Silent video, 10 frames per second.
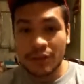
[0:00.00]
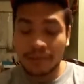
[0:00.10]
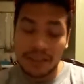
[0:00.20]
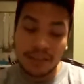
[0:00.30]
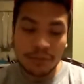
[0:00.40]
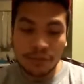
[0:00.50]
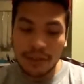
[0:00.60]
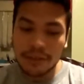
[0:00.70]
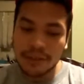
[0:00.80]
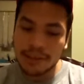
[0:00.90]
I mean, it was
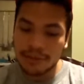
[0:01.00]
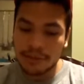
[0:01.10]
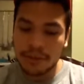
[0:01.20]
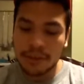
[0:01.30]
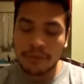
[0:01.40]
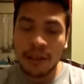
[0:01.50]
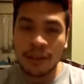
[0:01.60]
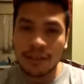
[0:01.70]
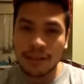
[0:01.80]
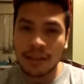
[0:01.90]
very
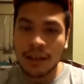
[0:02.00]
violent.